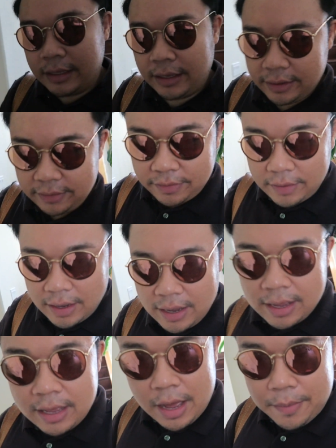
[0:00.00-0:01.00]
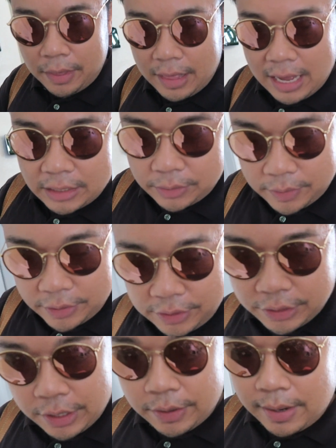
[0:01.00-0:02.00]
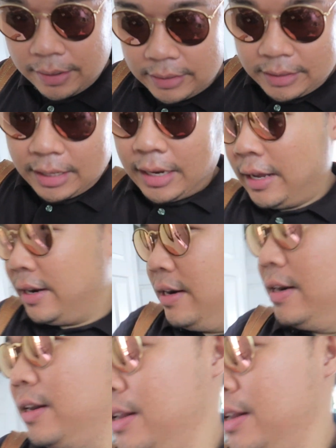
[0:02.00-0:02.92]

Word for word: to leave. I'm the last one to go outside.